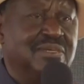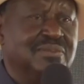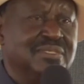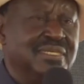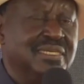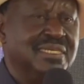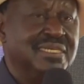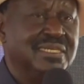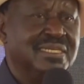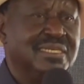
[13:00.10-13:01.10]
down there.
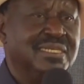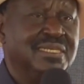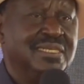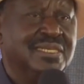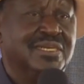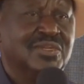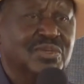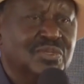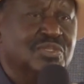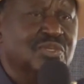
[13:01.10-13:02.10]

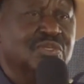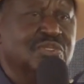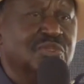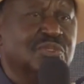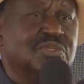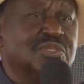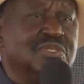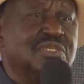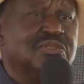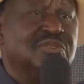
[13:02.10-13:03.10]
Roads also
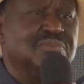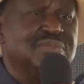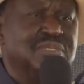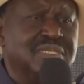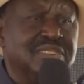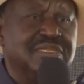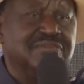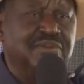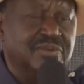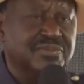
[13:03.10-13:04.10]
is
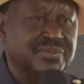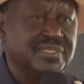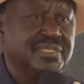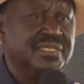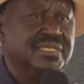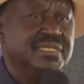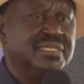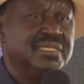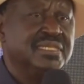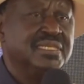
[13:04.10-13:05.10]
devolved.
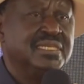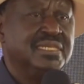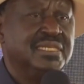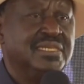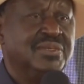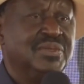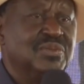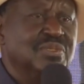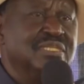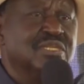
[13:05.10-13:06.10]
You
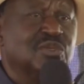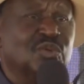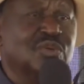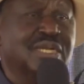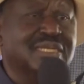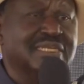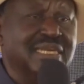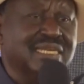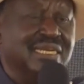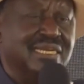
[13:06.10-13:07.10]
don't need Kura and
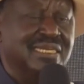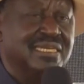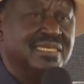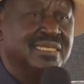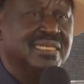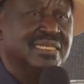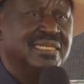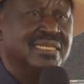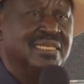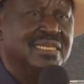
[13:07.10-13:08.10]
Kera.
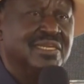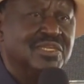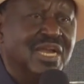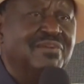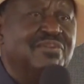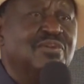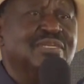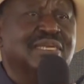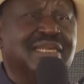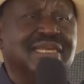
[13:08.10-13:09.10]
Have
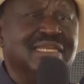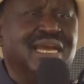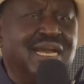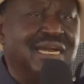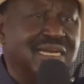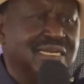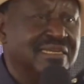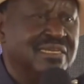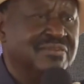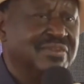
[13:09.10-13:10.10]
only Kenha
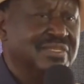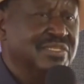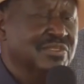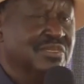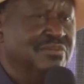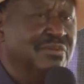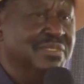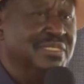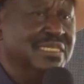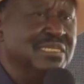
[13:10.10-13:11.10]
for the national
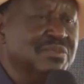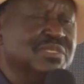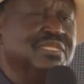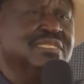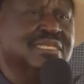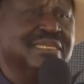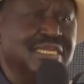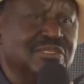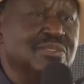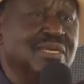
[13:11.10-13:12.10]
government, dealing with
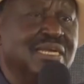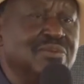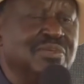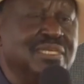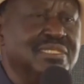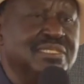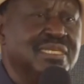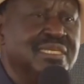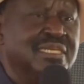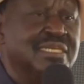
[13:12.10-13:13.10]
international highways,
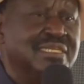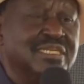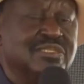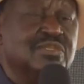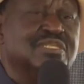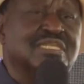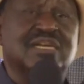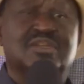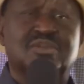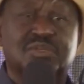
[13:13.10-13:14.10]
national
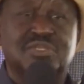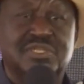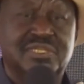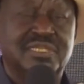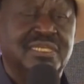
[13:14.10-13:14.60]
trunk roads,